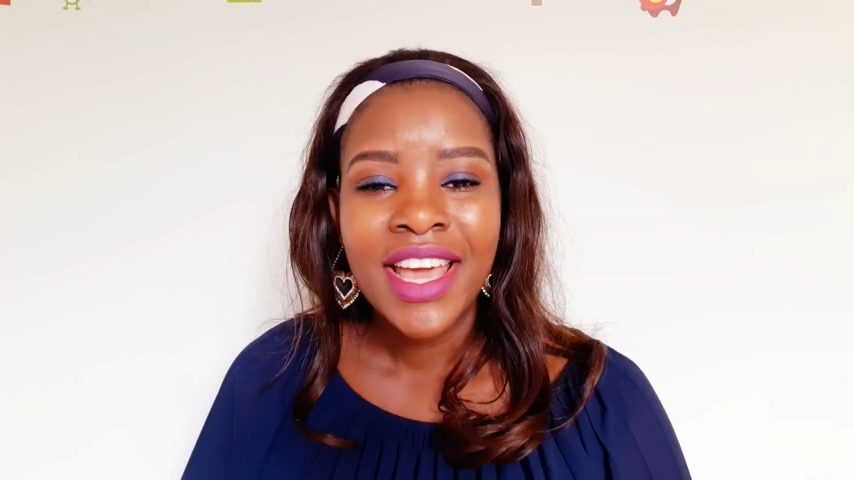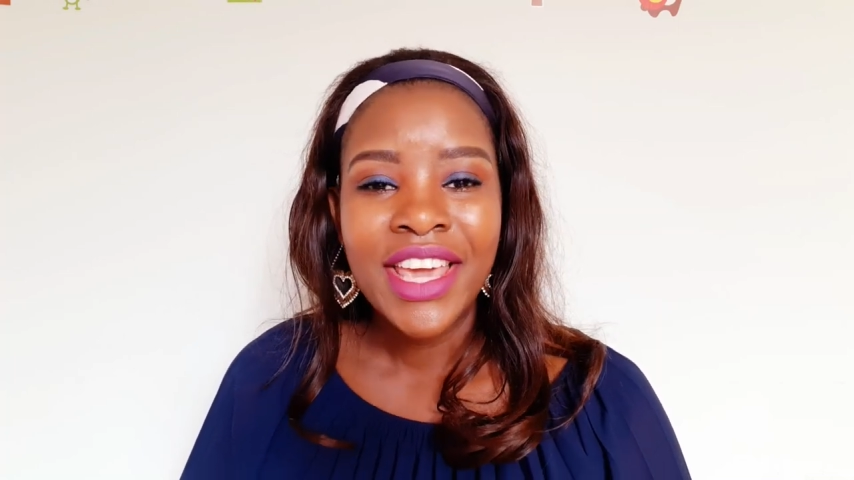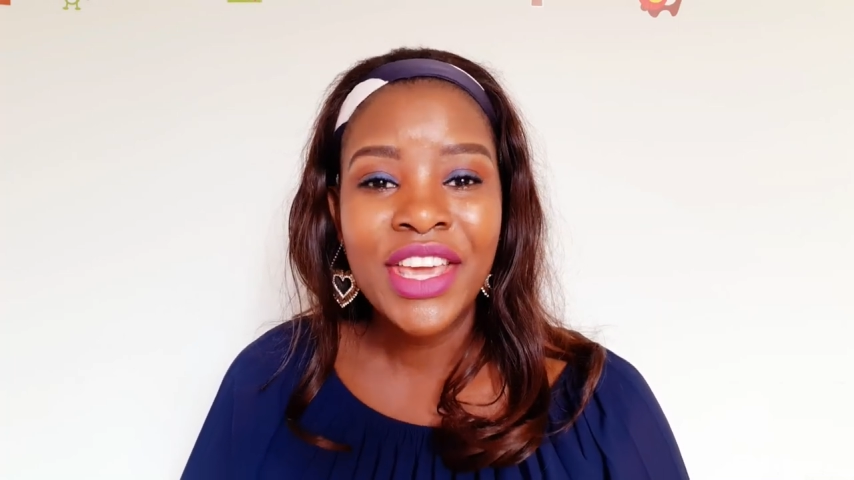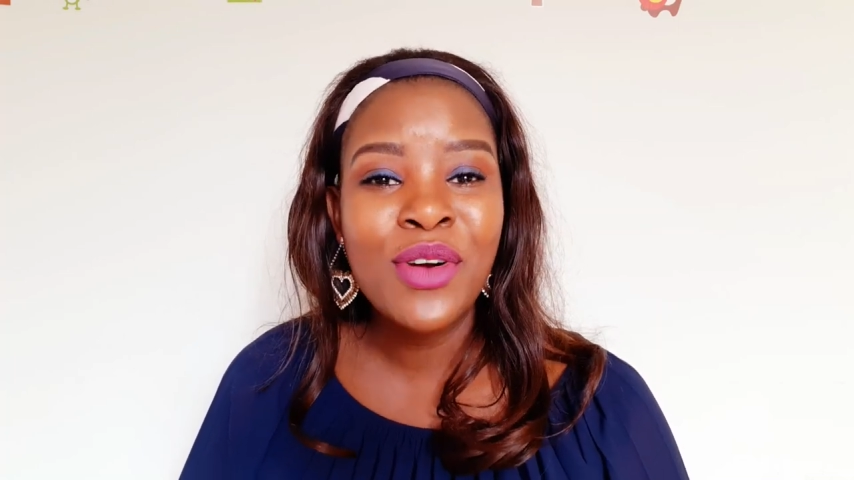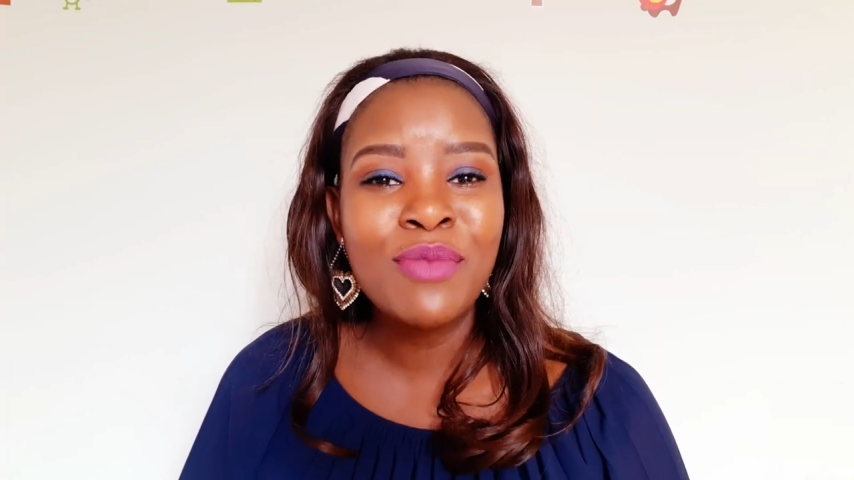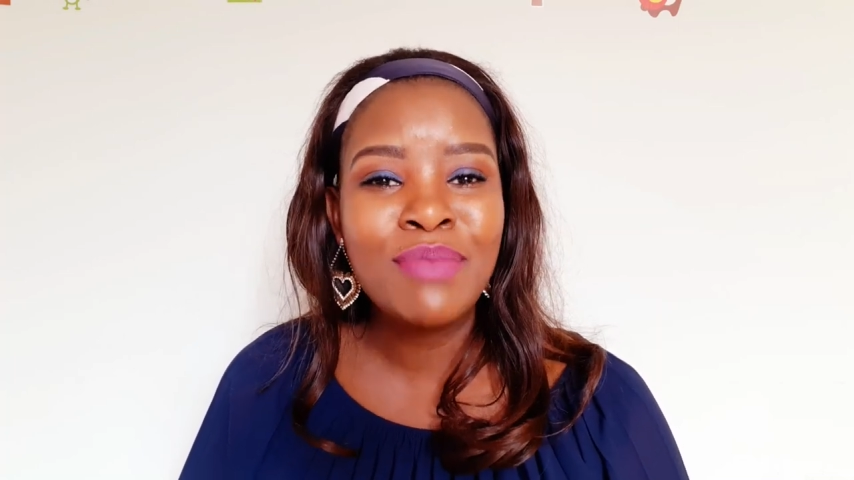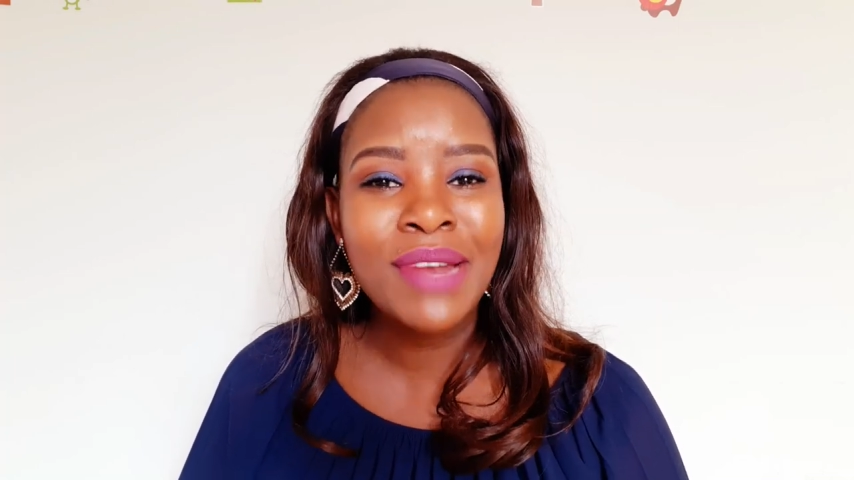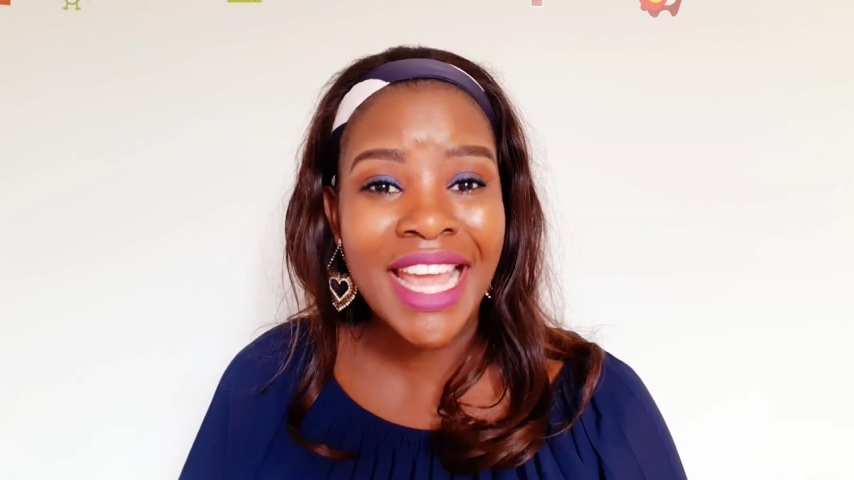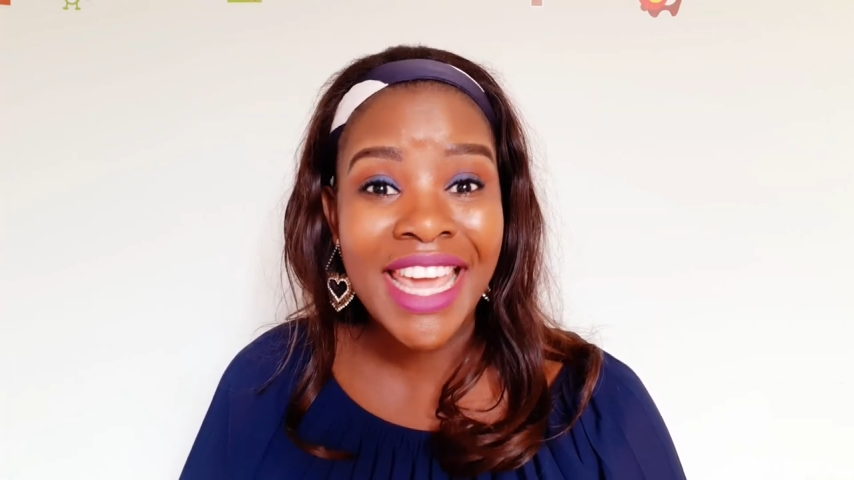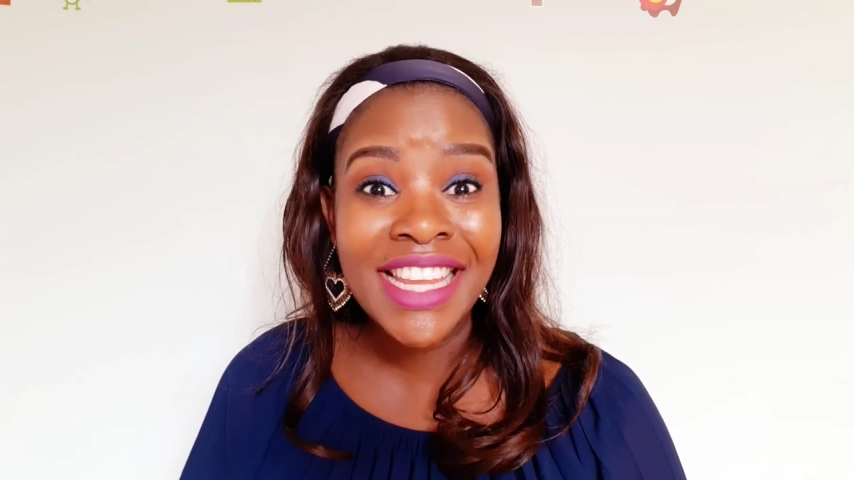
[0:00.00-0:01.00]
He
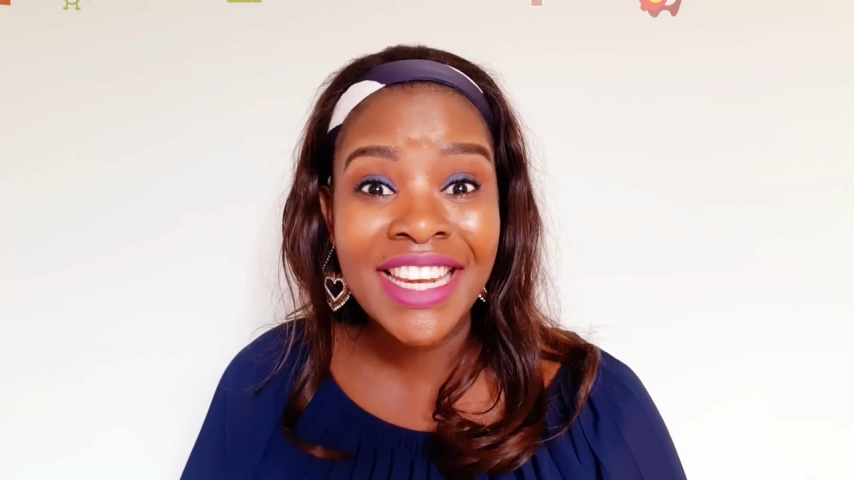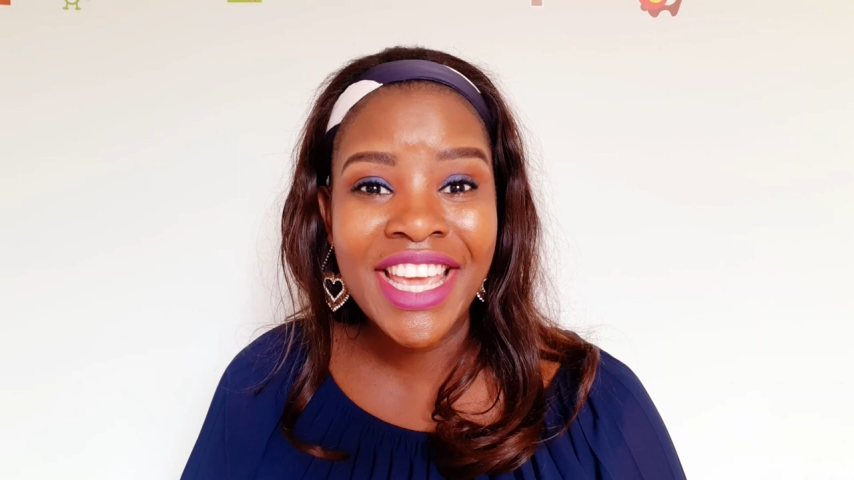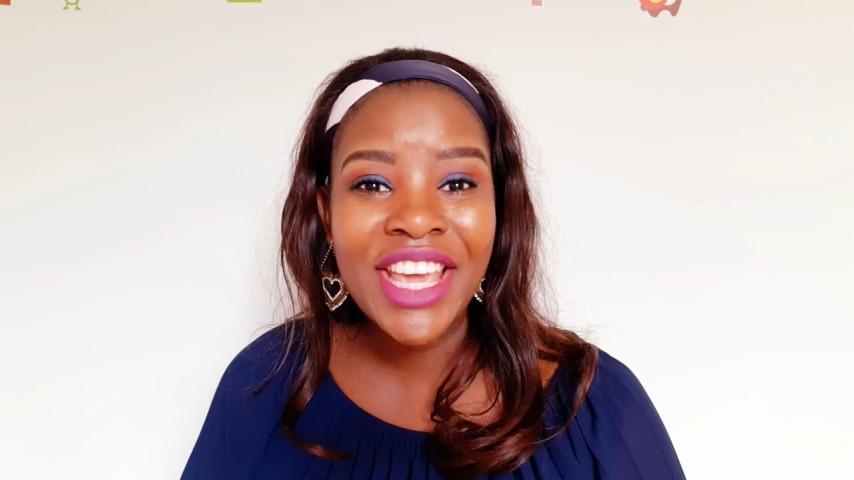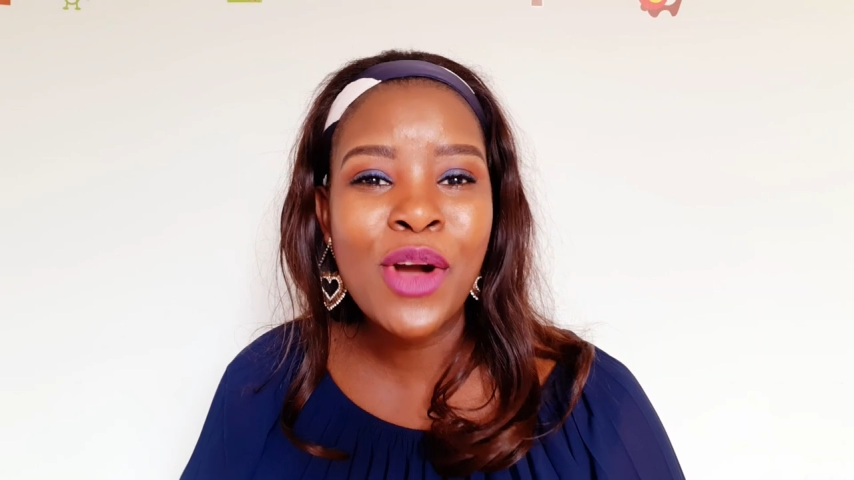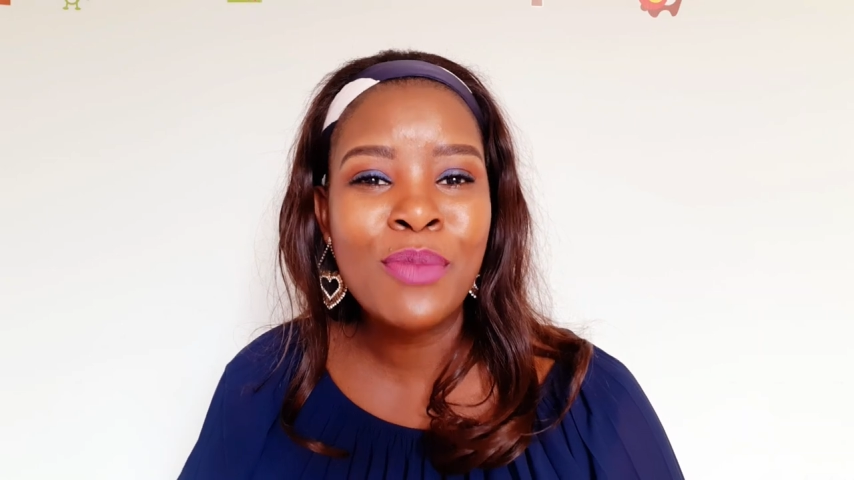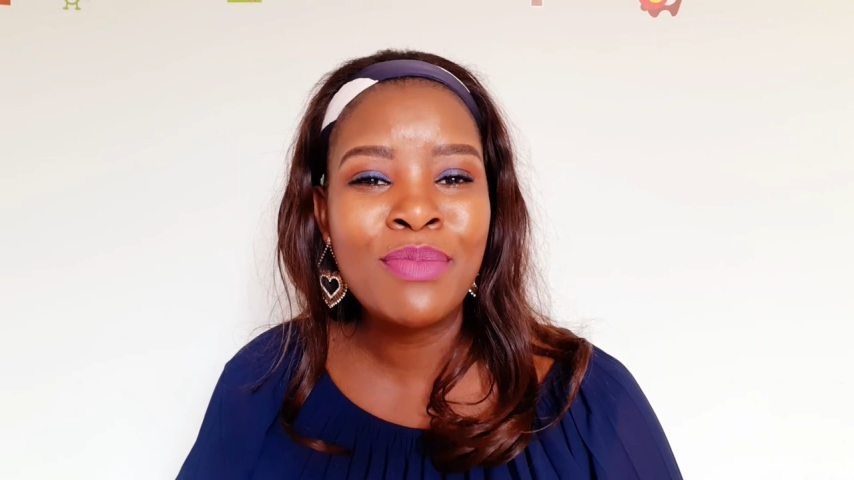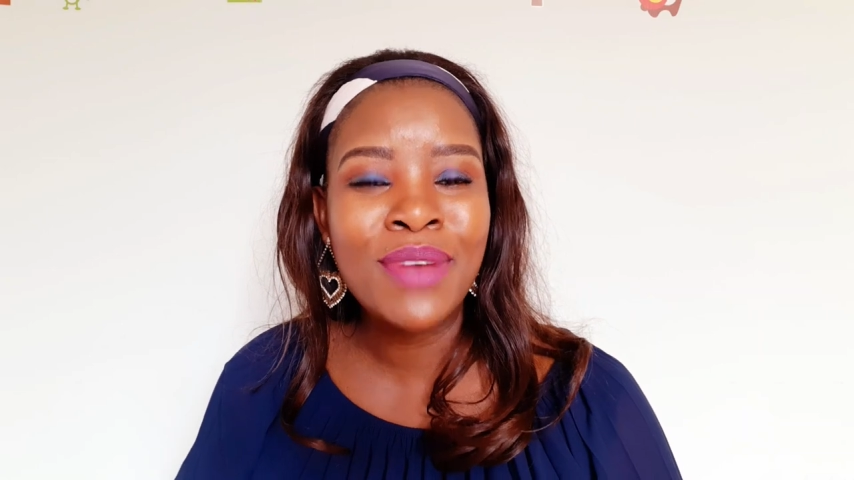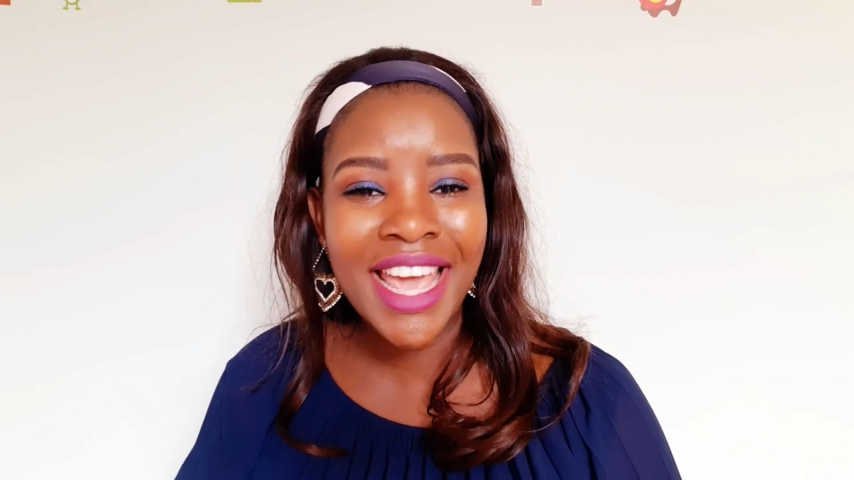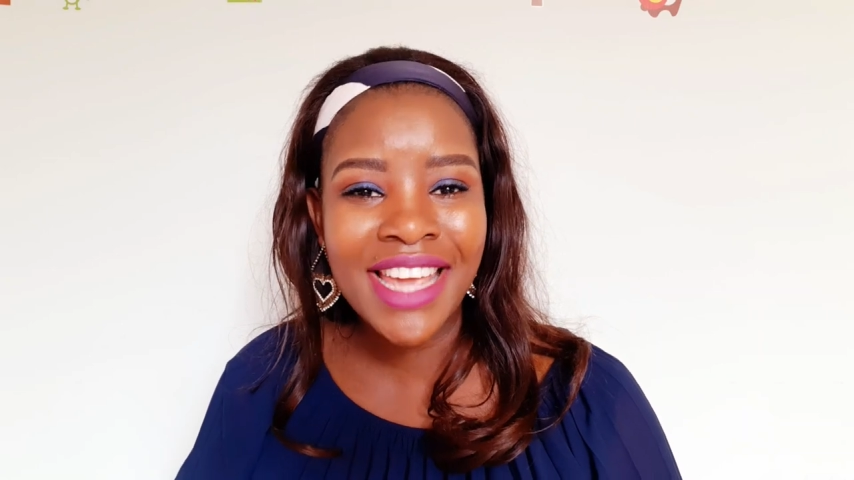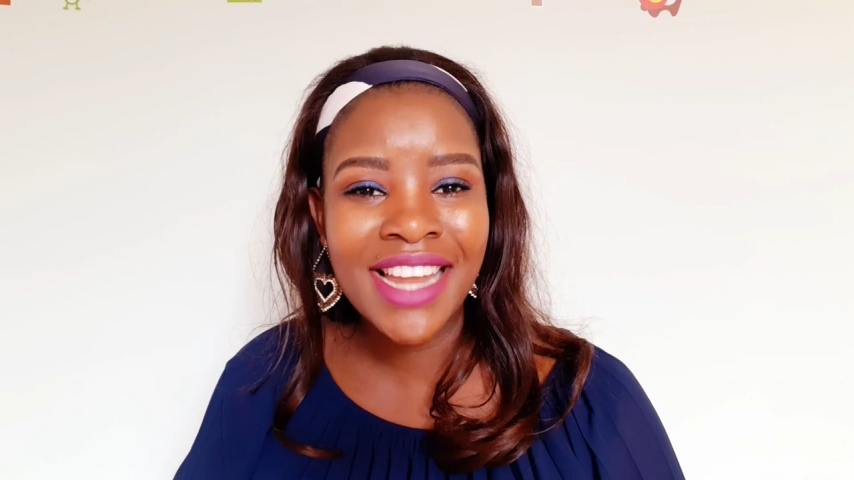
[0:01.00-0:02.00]
complained, he
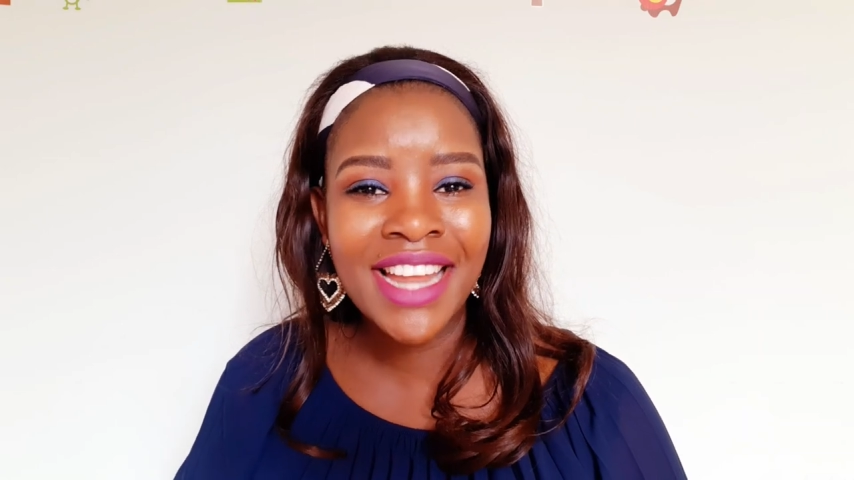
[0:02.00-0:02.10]
complained,